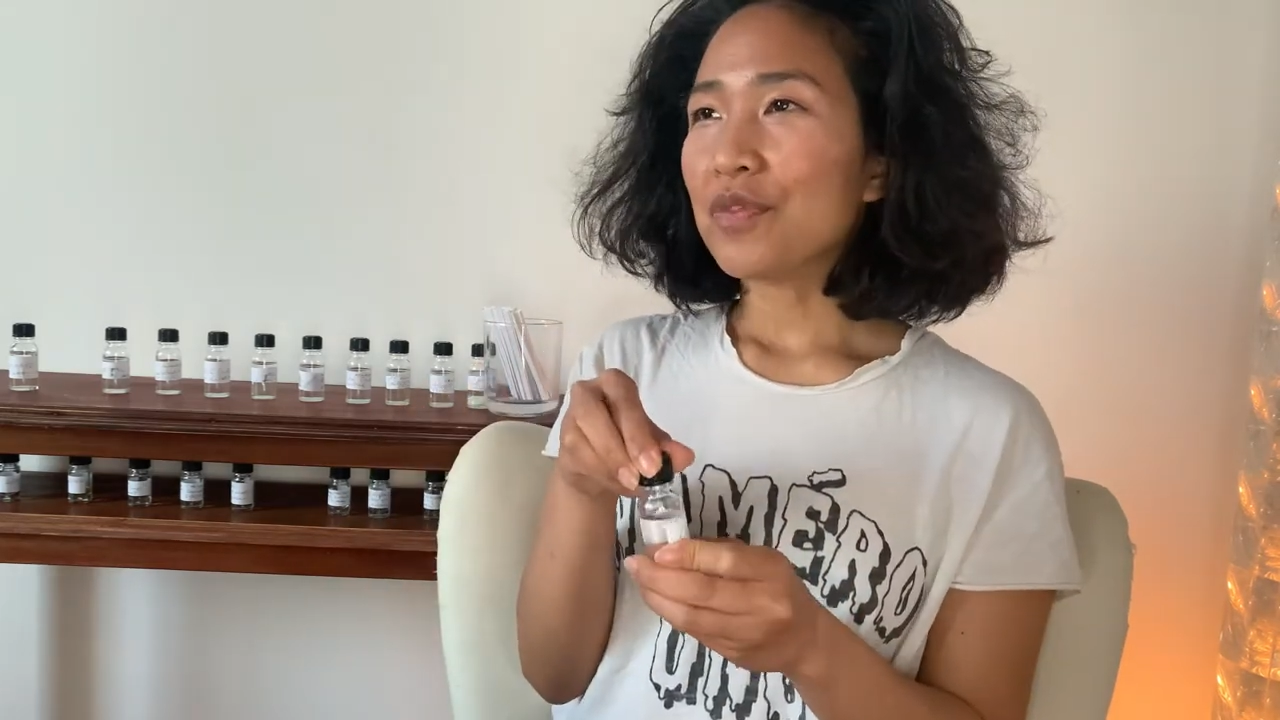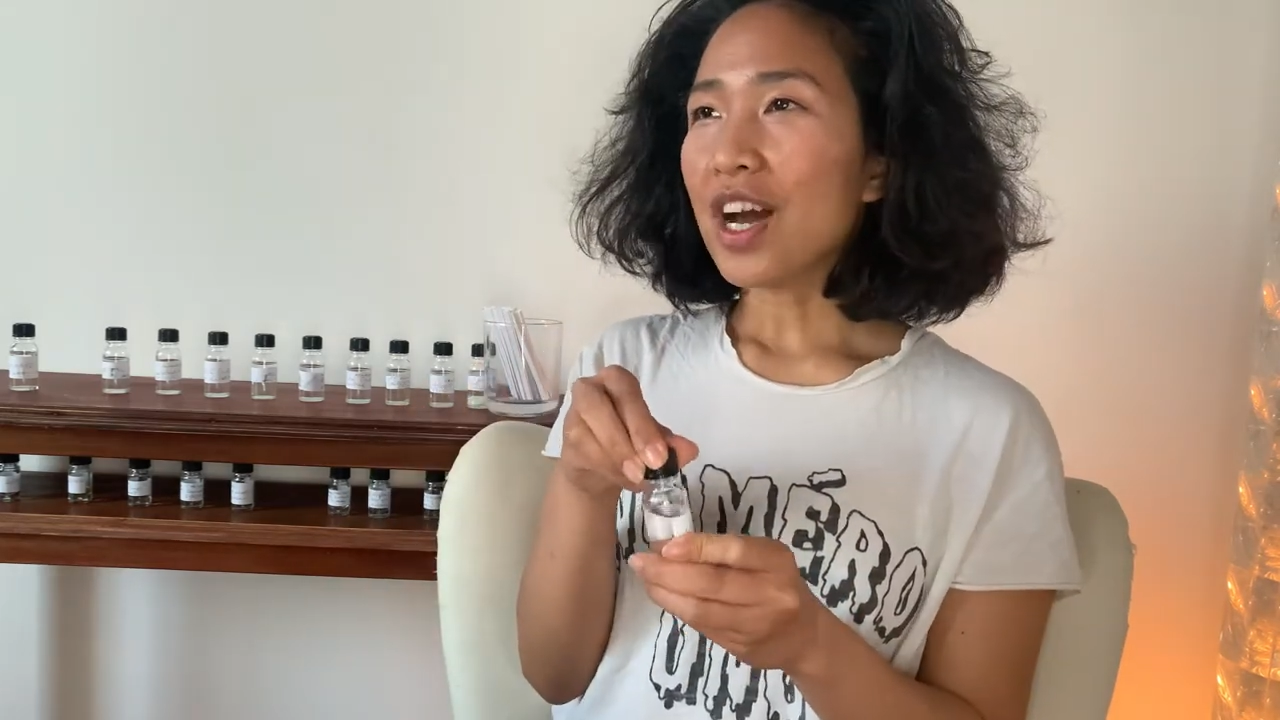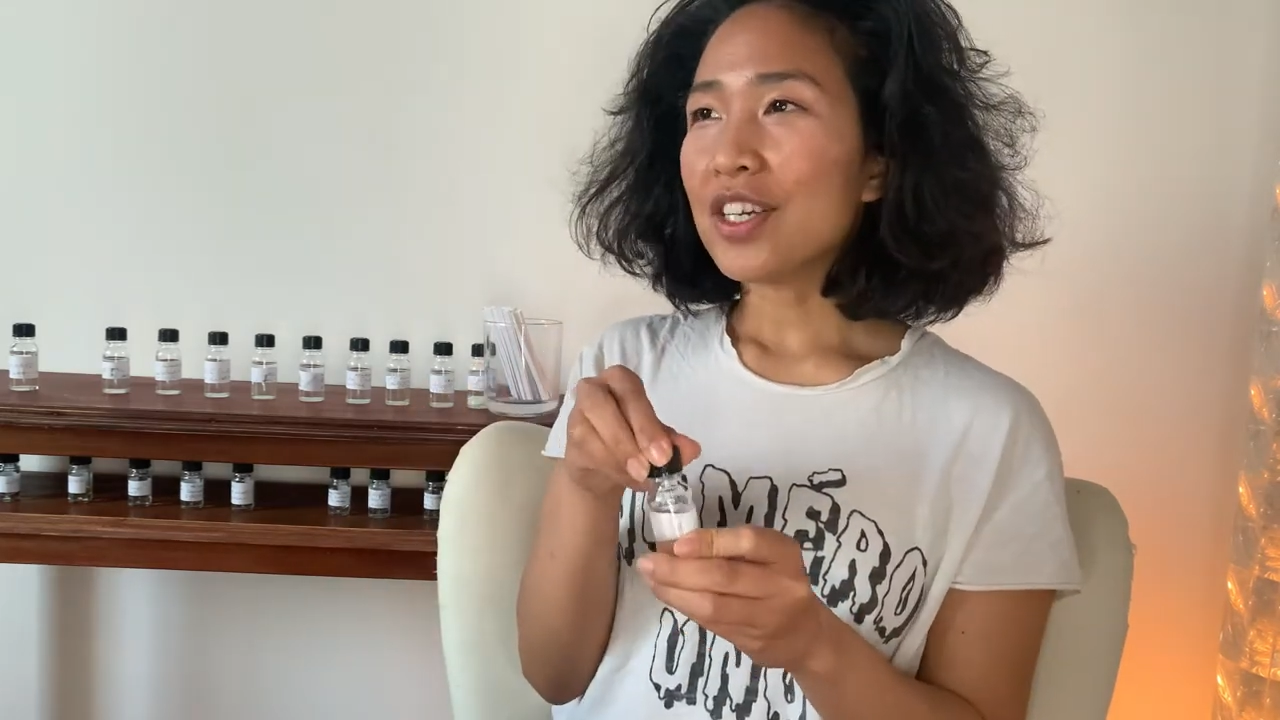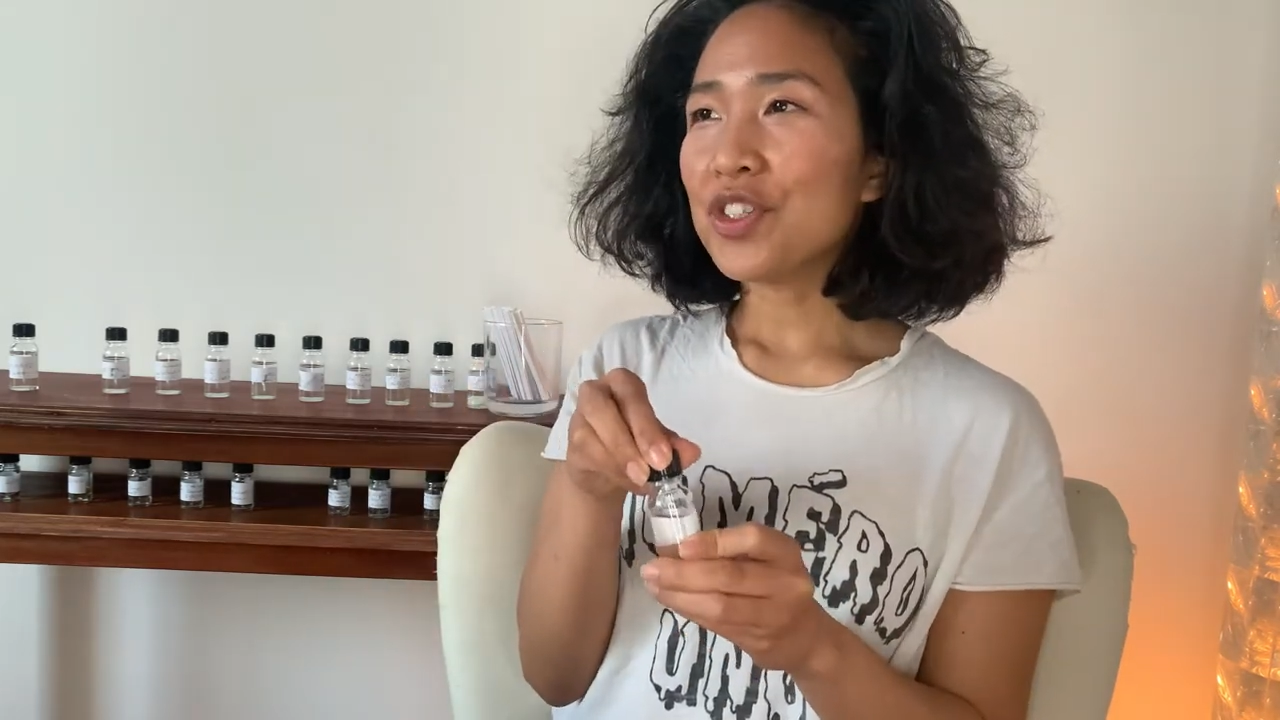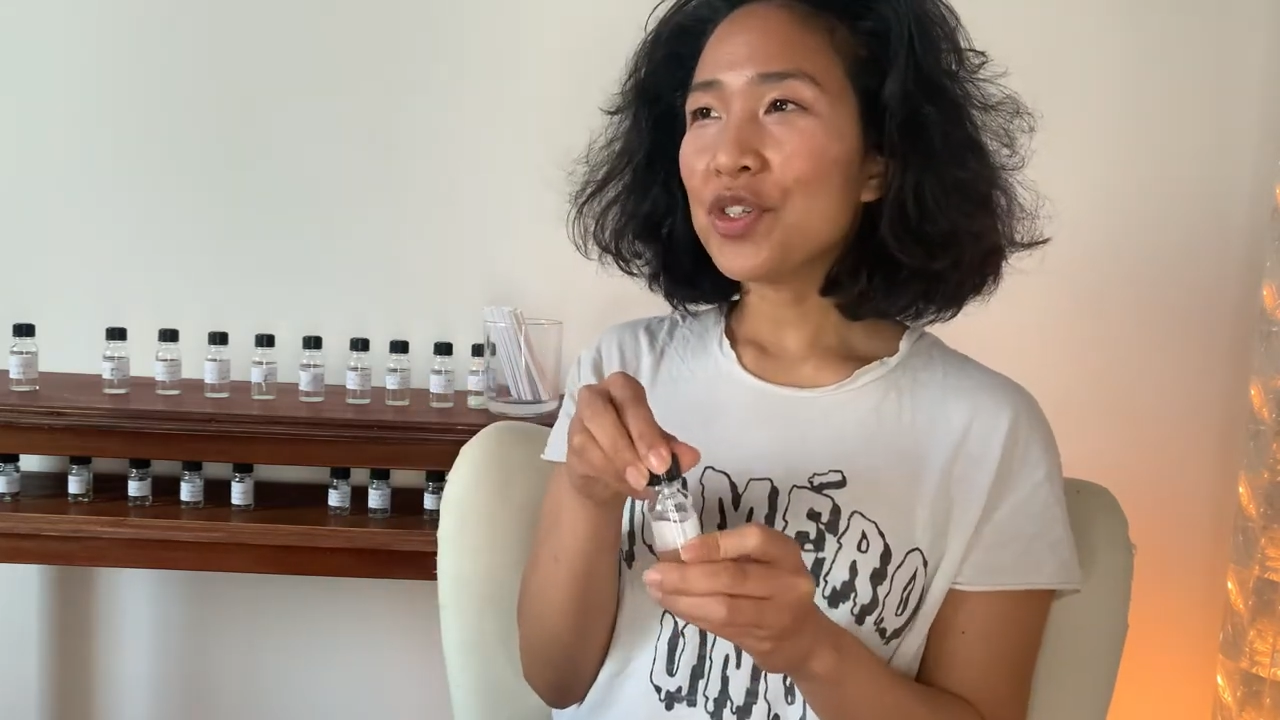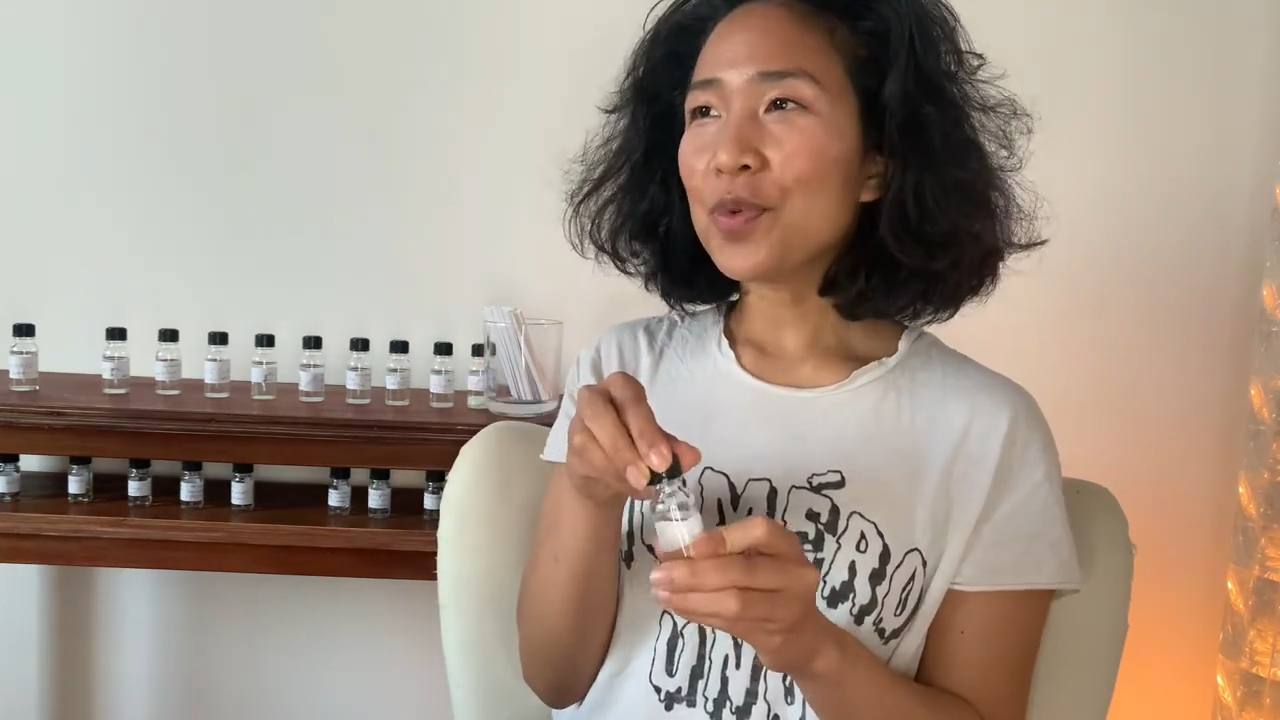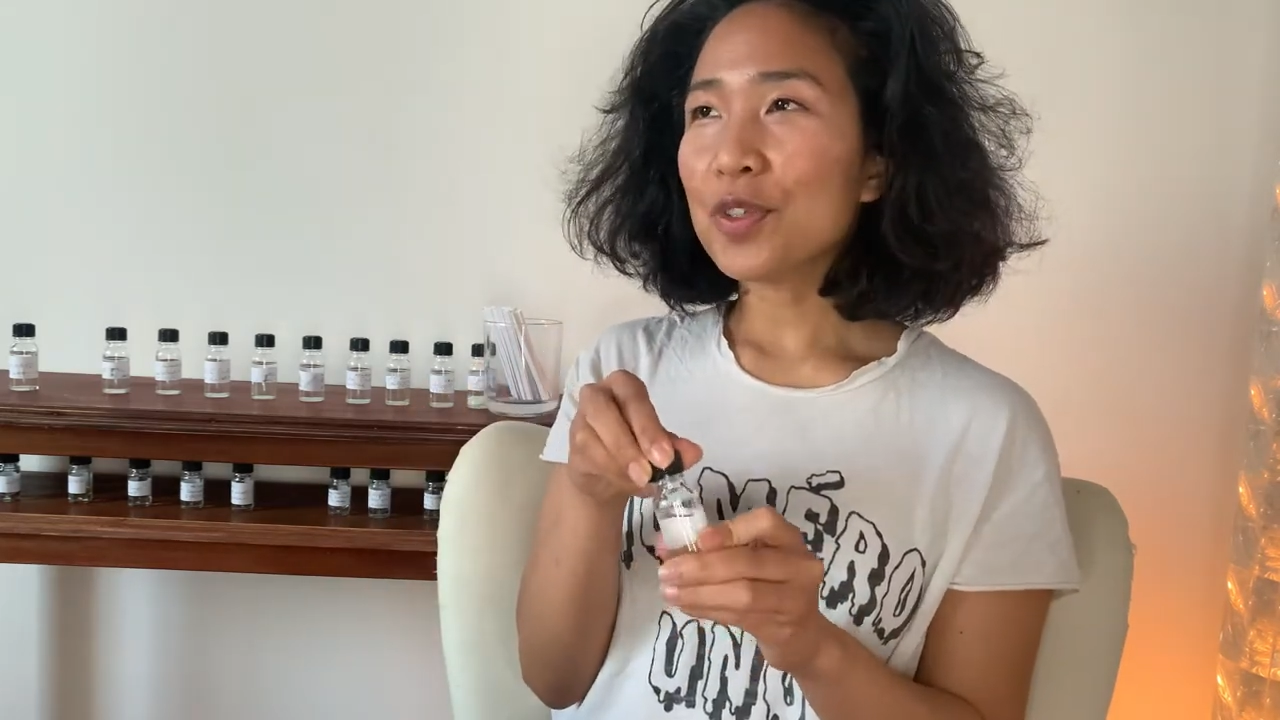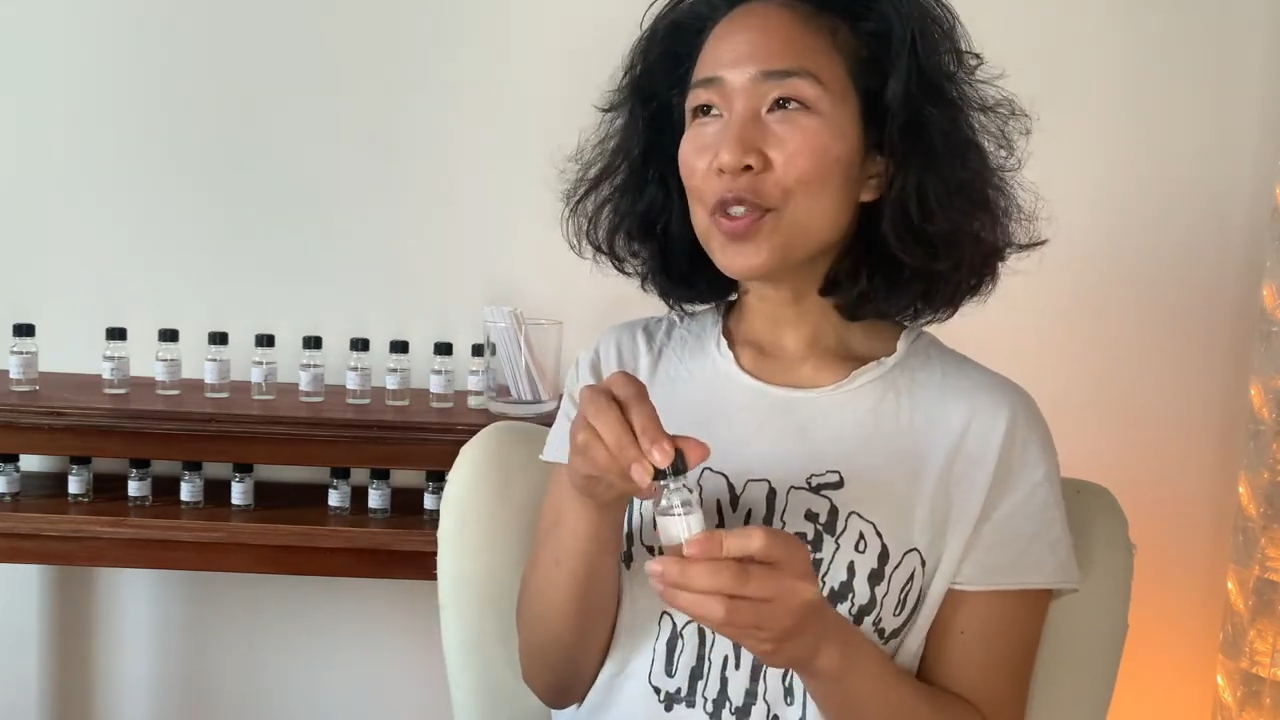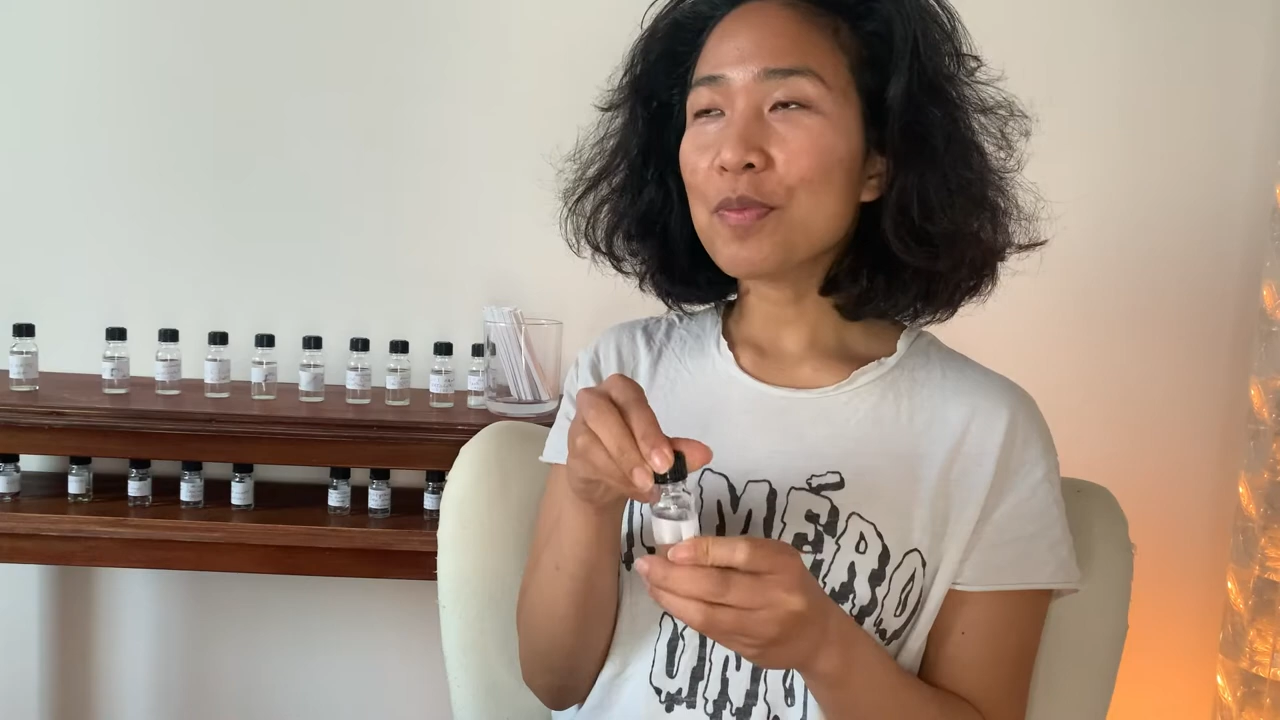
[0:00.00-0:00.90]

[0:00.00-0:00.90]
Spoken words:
I do want to